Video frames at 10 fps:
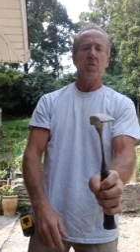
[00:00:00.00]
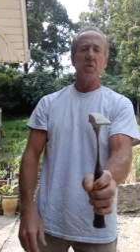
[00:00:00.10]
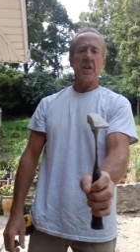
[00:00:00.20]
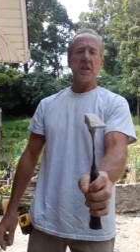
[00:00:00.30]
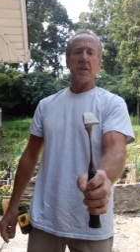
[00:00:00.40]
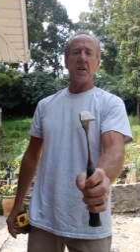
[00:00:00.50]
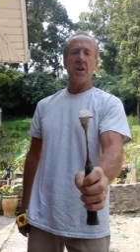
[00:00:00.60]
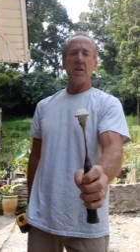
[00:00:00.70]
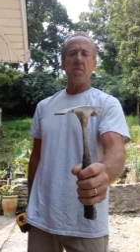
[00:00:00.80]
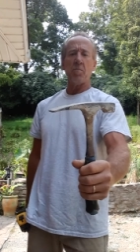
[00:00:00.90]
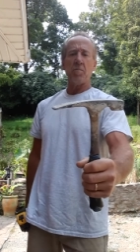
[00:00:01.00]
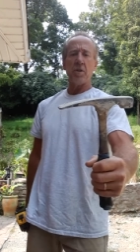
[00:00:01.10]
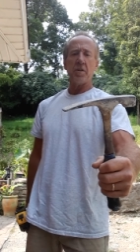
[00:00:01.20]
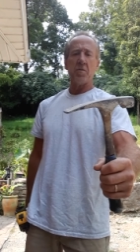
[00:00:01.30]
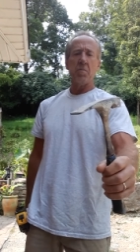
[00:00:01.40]
we can cut
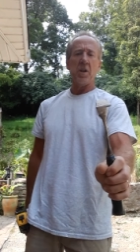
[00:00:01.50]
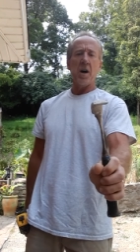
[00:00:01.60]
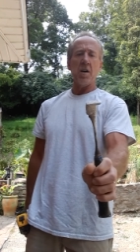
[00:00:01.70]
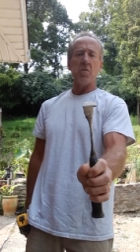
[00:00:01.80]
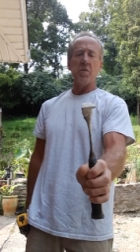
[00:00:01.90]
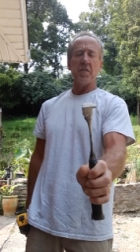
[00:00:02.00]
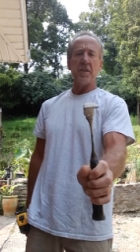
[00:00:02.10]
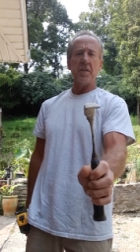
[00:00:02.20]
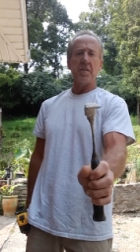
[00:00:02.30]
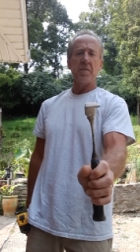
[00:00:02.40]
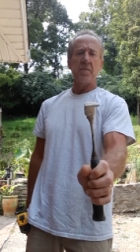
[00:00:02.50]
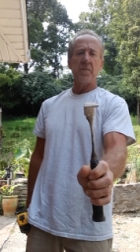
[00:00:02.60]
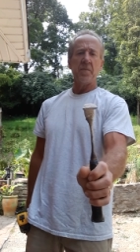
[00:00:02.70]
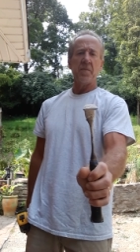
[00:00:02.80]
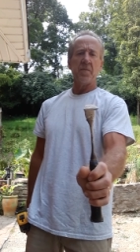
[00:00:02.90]
brick or block with it
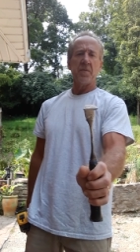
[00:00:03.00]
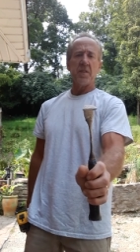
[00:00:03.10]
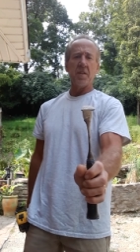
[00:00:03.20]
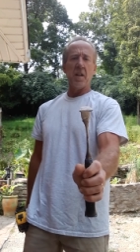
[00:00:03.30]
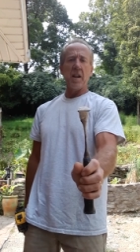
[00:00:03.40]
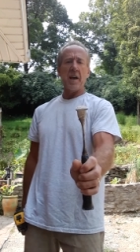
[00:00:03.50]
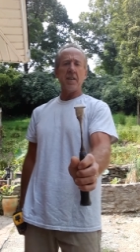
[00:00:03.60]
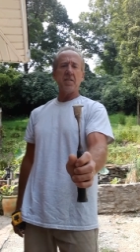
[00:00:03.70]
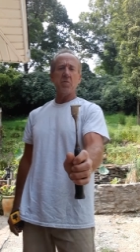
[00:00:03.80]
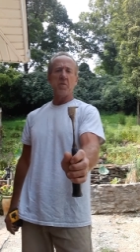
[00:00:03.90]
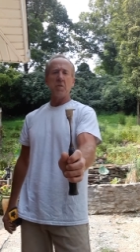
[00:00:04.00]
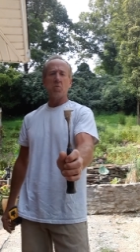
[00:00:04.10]
to the length that we